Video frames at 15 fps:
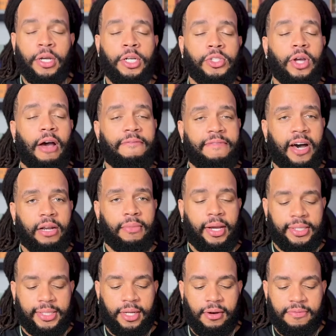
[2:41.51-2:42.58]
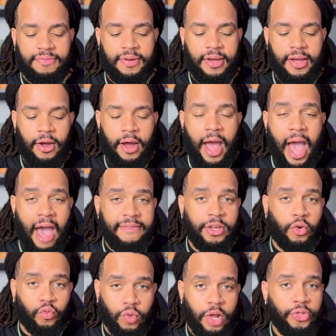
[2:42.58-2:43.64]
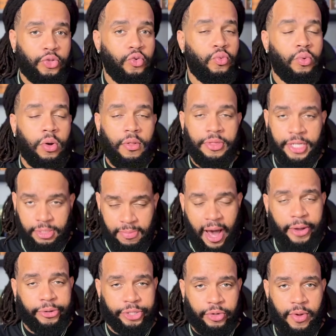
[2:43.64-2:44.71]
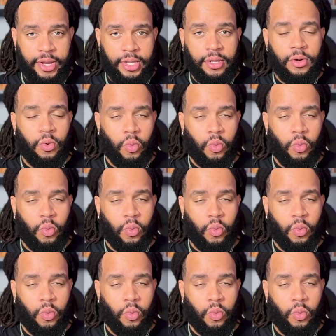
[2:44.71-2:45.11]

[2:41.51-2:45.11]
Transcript: So I found myself having run through these bottles already.